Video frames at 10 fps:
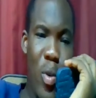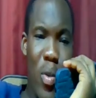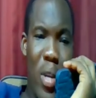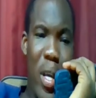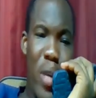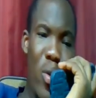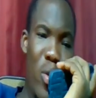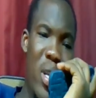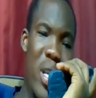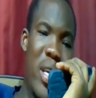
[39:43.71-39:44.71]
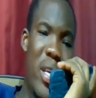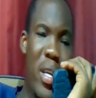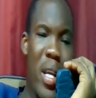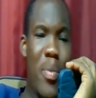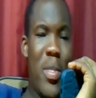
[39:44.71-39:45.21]
and
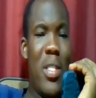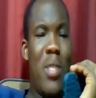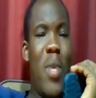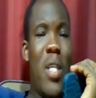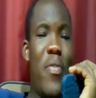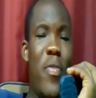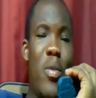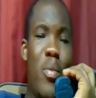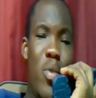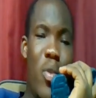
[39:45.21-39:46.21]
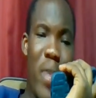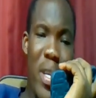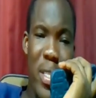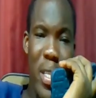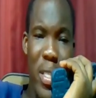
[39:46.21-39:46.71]
Wakasu,
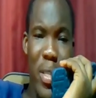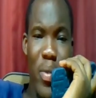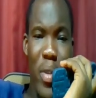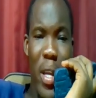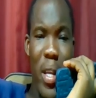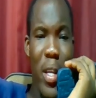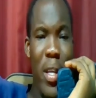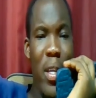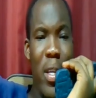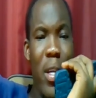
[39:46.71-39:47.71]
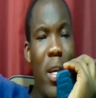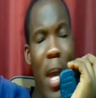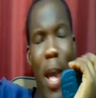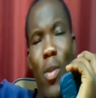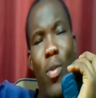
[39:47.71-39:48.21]
Kudus, how
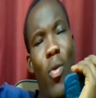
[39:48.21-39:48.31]
many other